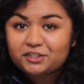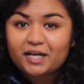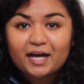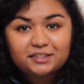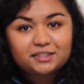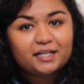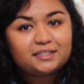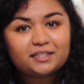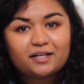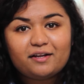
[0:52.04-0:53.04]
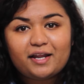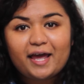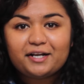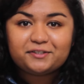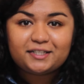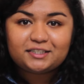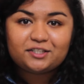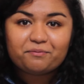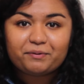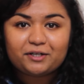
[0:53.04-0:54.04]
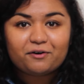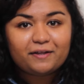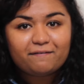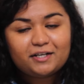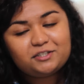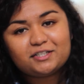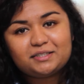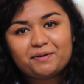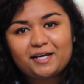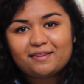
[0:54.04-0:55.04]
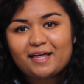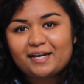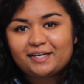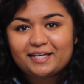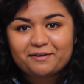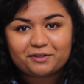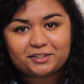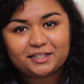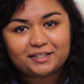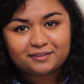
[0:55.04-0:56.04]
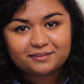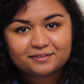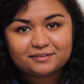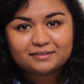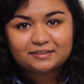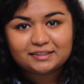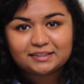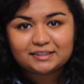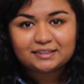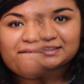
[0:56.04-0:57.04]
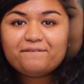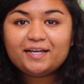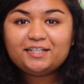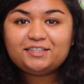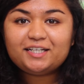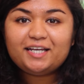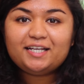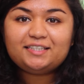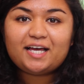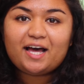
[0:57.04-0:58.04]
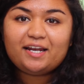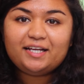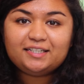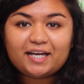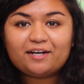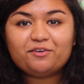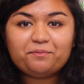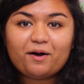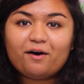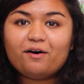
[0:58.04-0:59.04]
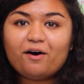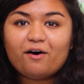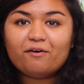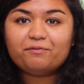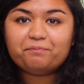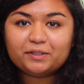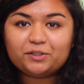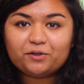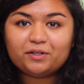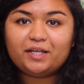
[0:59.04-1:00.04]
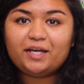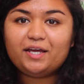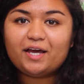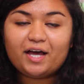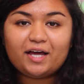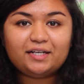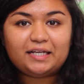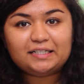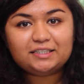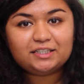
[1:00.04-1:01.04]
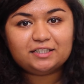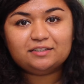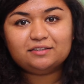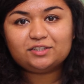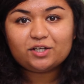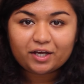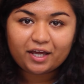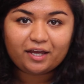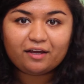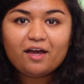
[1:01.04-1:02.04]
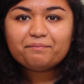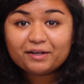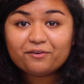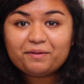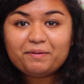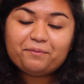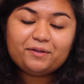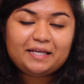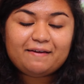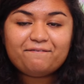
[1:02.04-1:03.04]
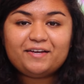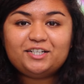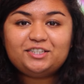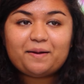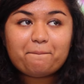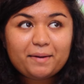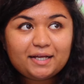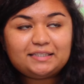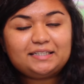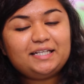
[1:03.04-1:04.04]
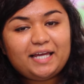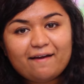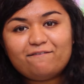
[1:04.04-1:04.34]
fish and you'd like to learn a traditional Bengali fish recipe, then keep watching. Fish is an integral part of Bengali and Indian cooking. Bengali people eat fish basically